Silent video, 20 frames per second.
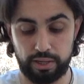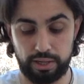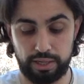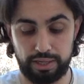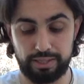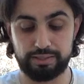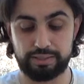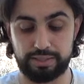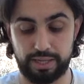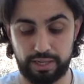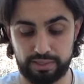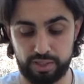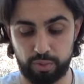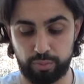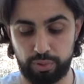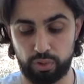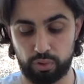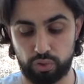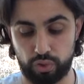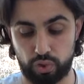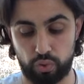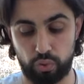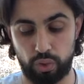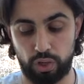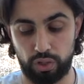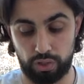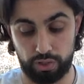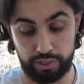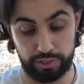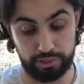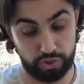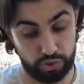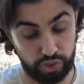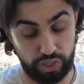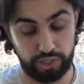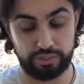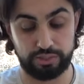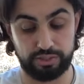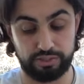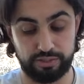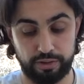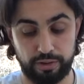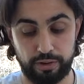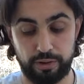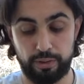Insects appear to crawl on its chest.